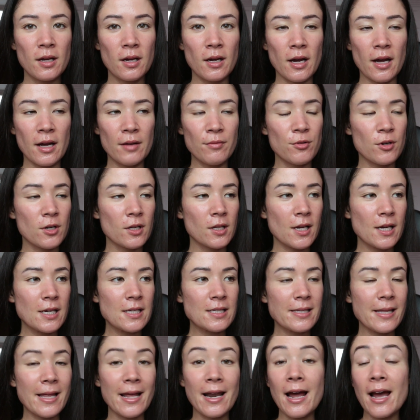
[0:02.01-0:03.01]
I've
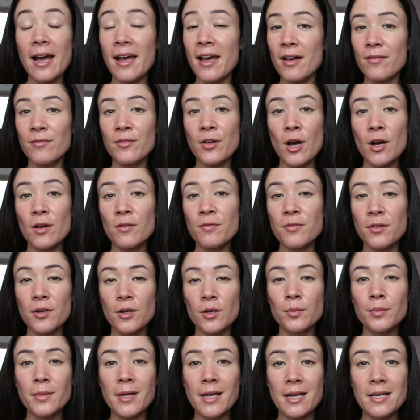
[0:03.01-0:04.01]
realized that I have not
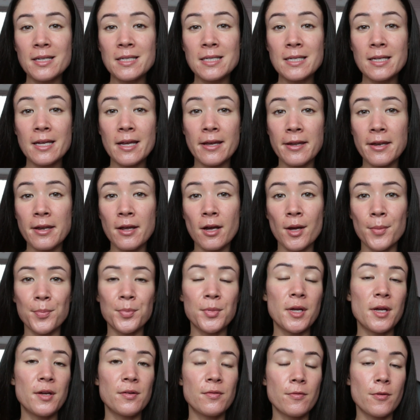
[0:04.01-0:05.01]
filmed a skin
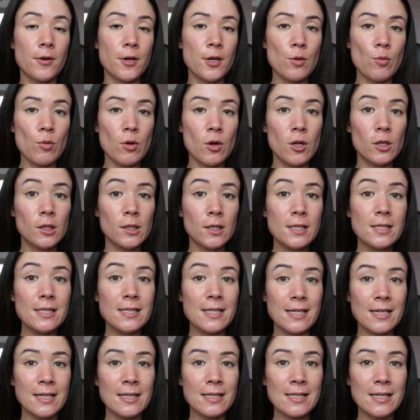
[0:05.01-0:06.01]
update for you all
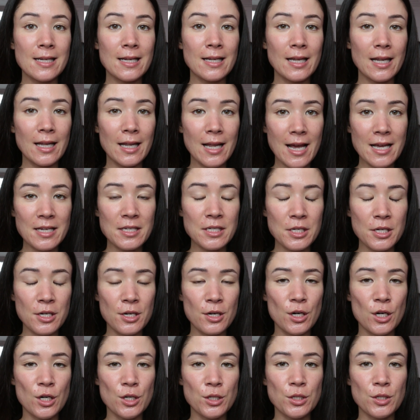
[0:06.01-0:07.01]
since last year,